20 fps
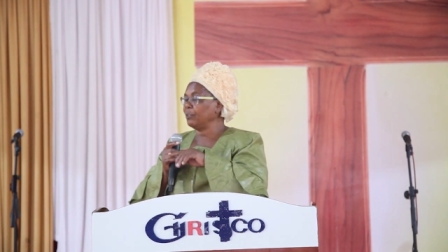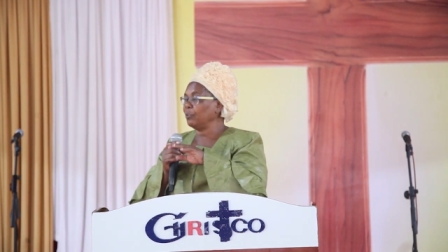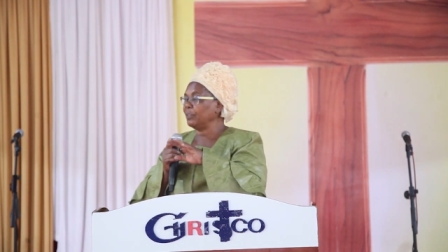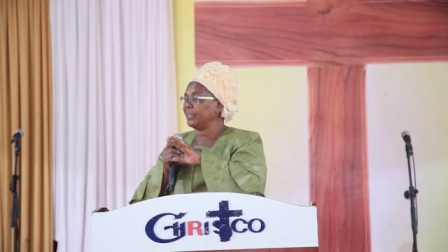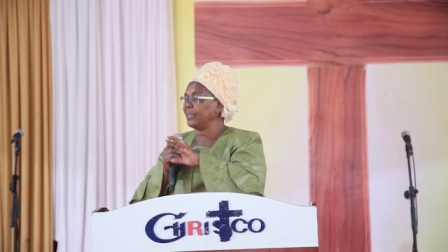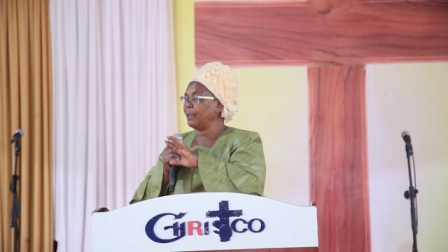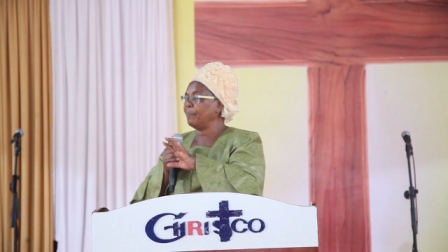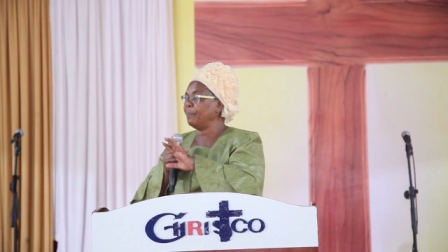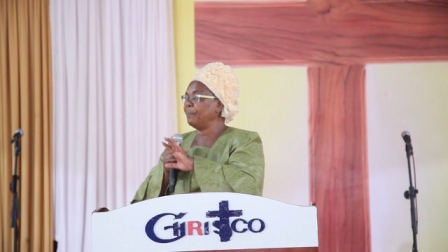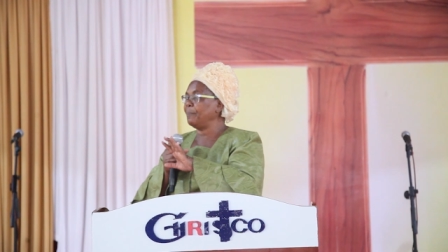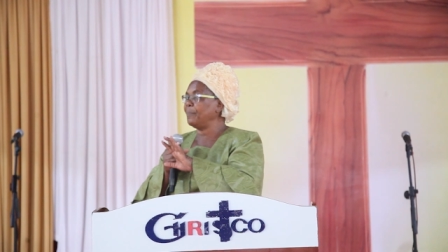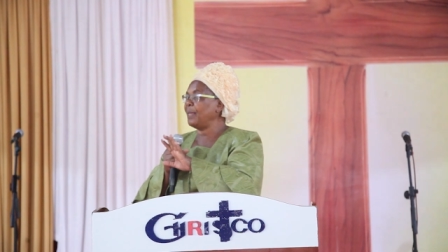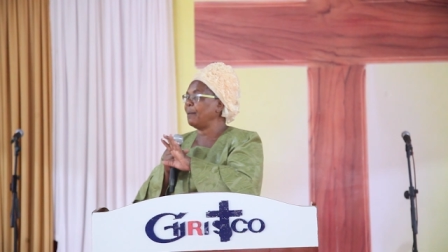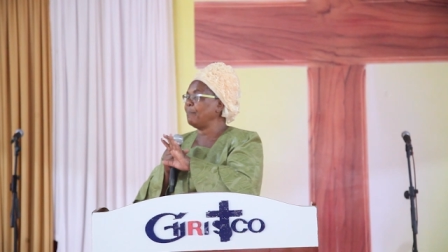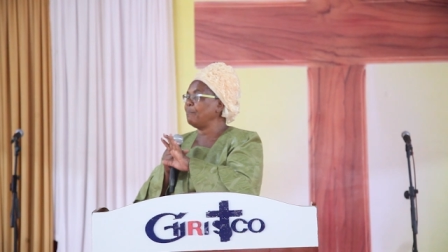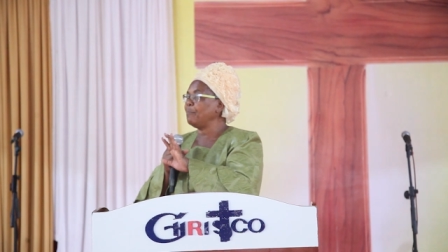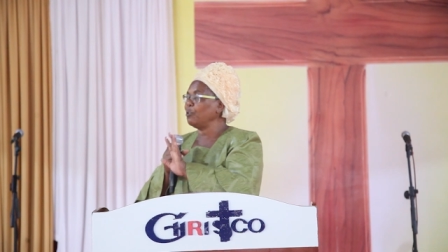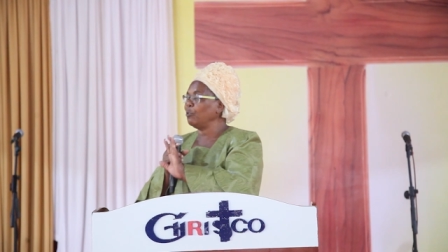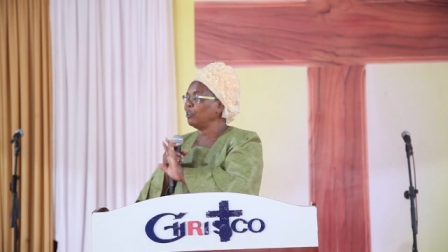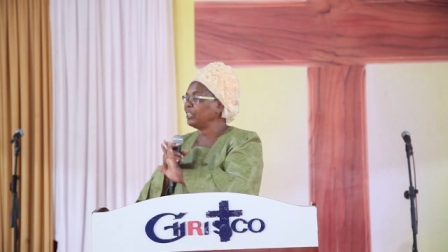You know,
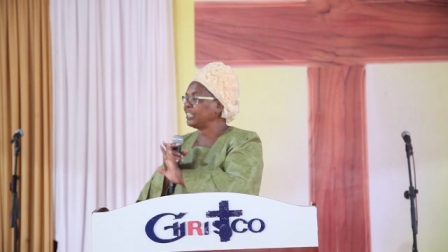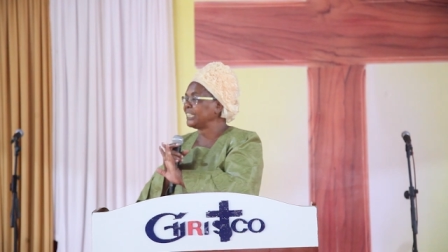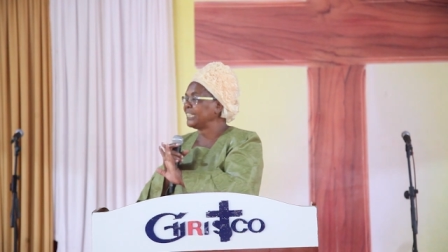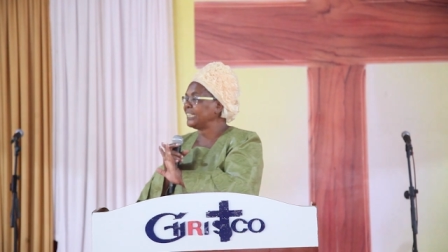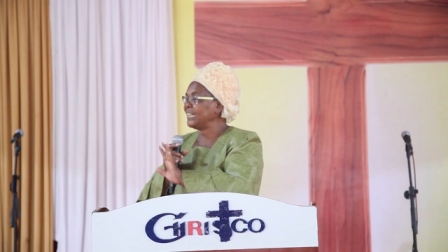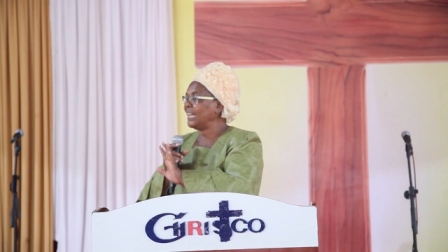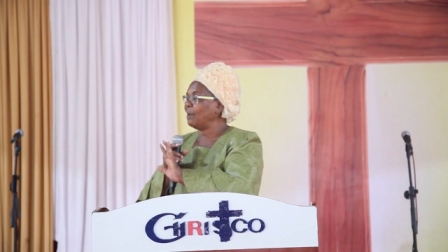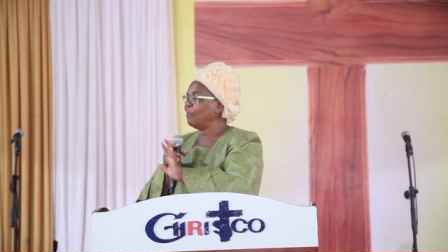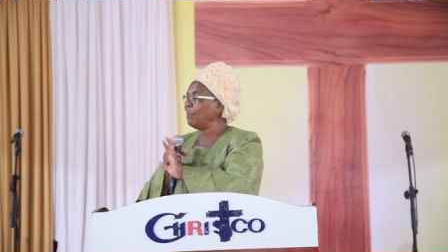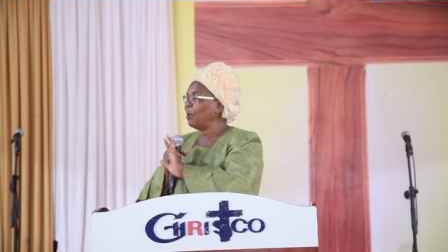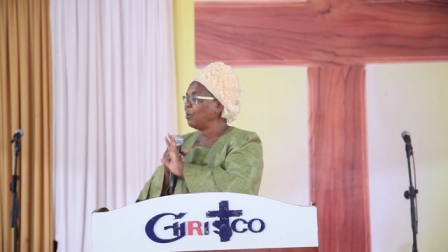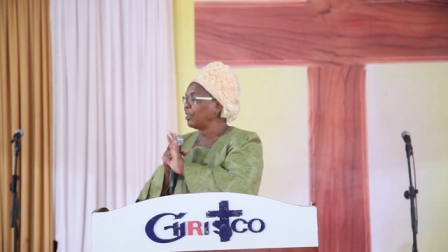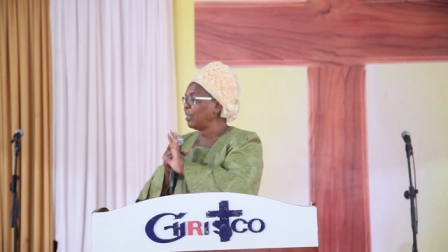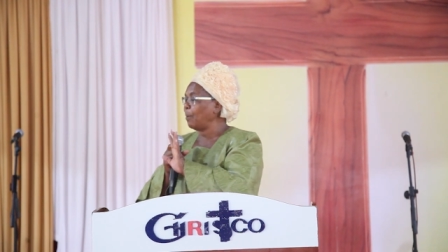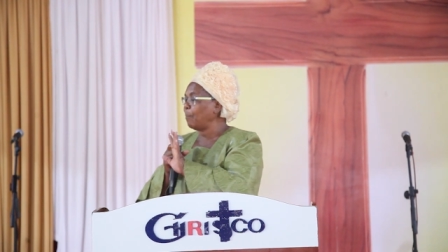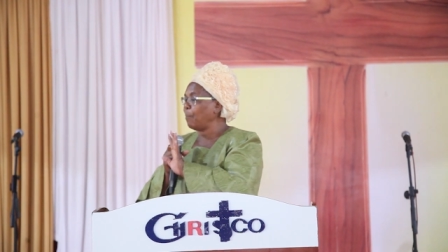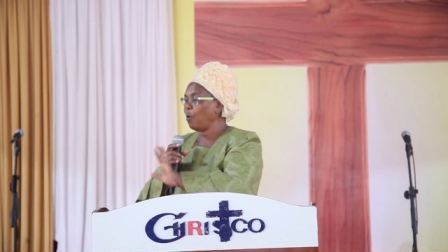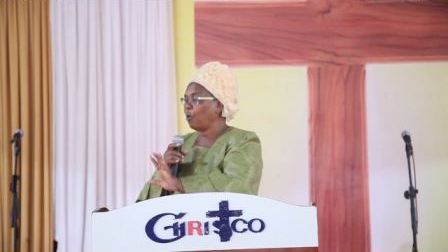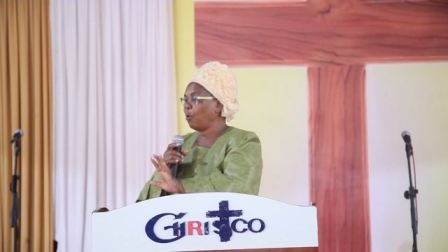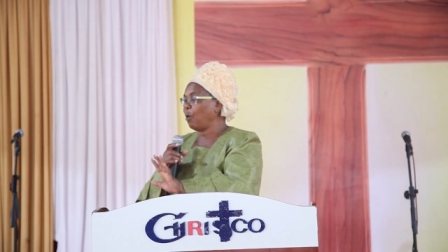the beauty about
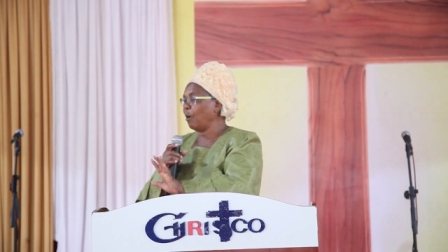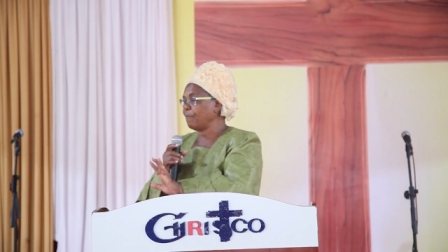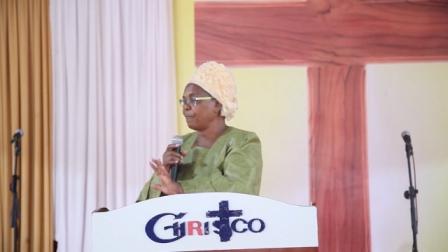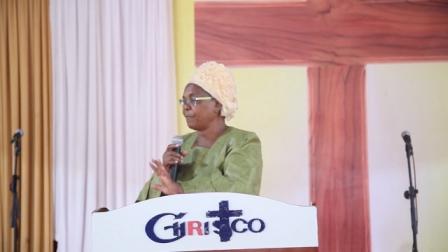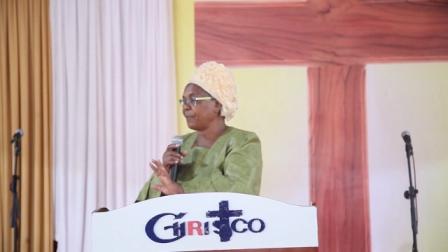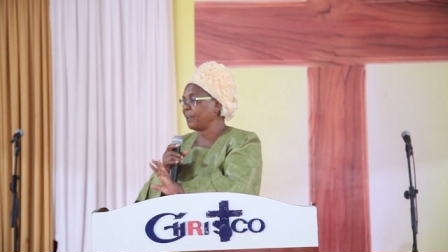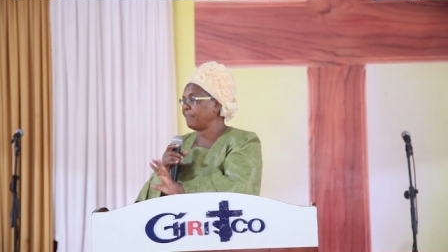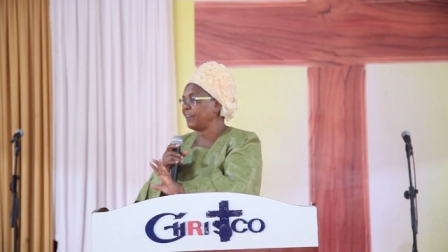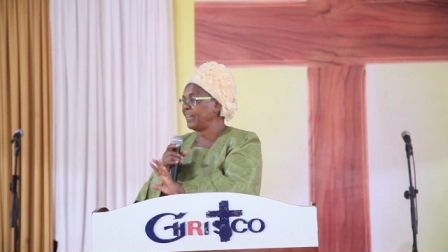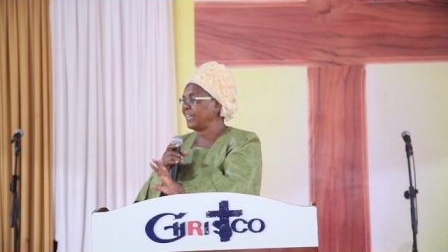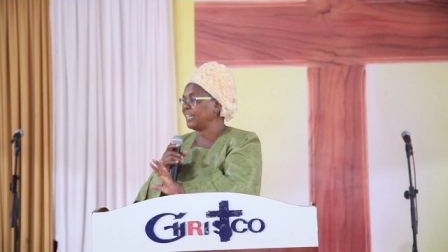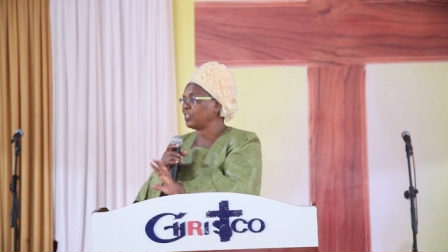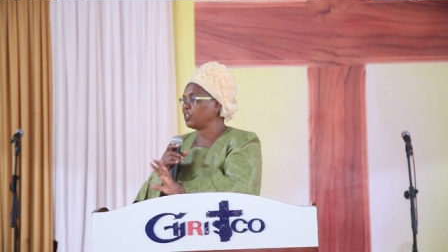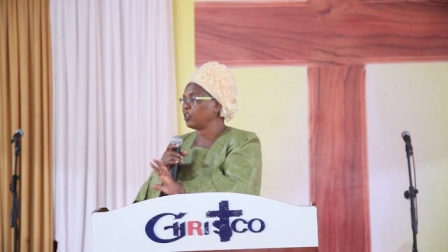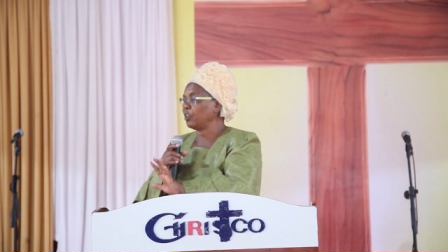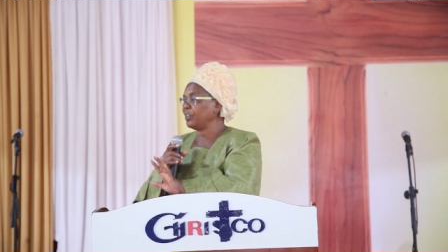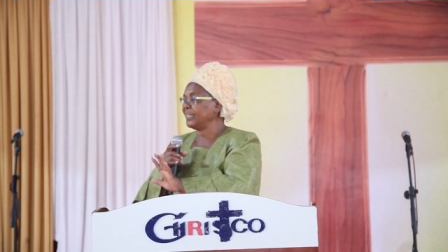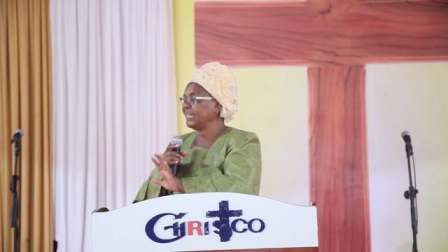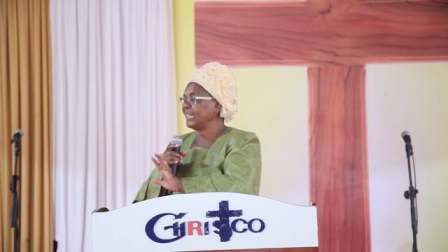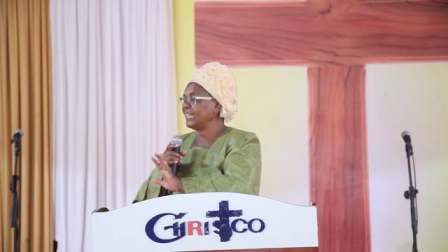the book of
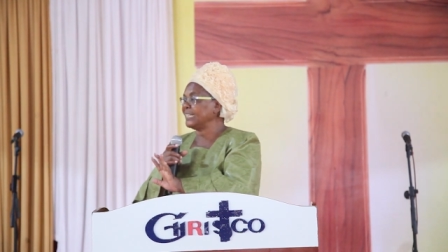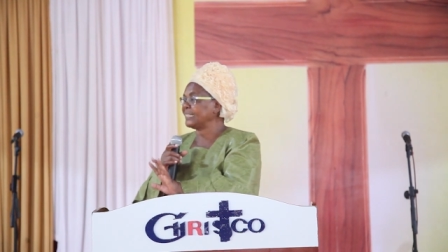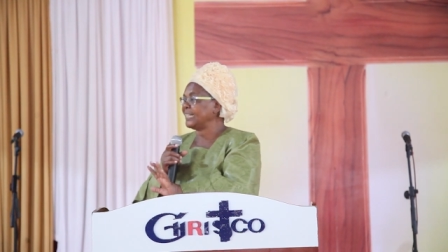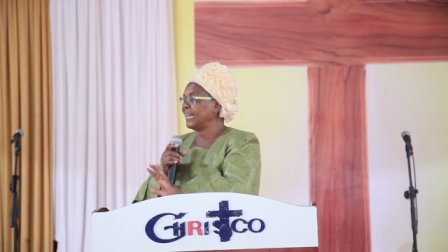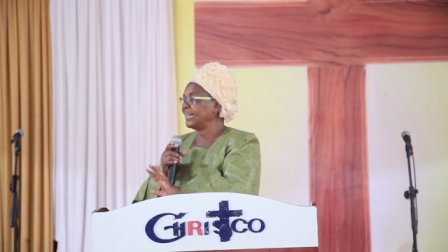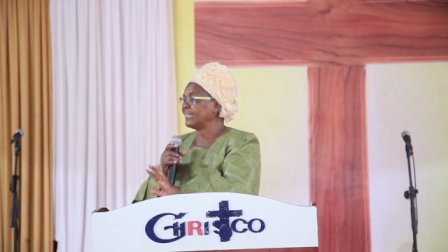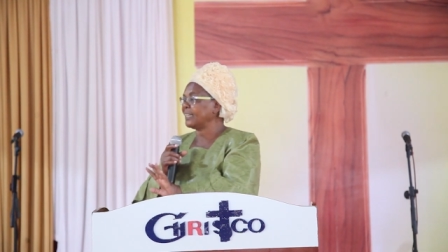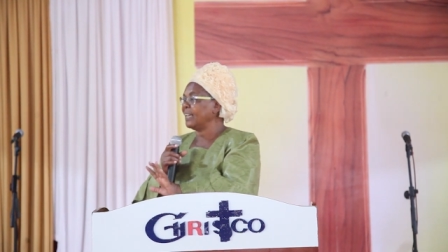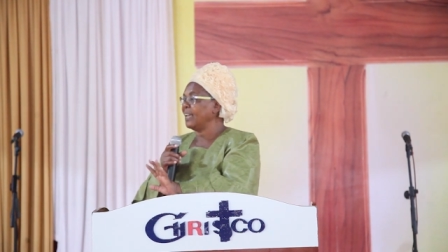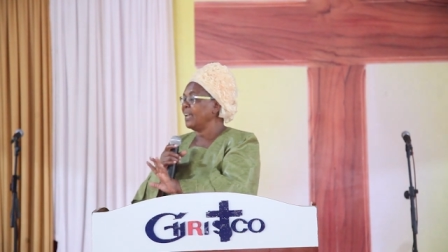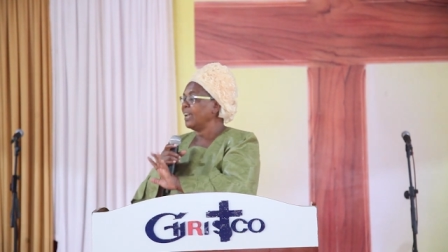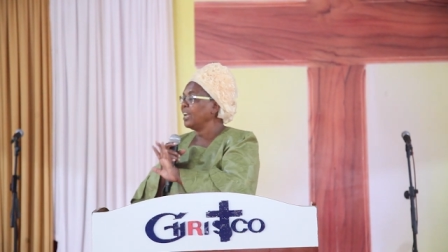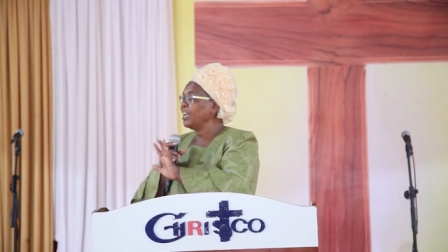Revelation is that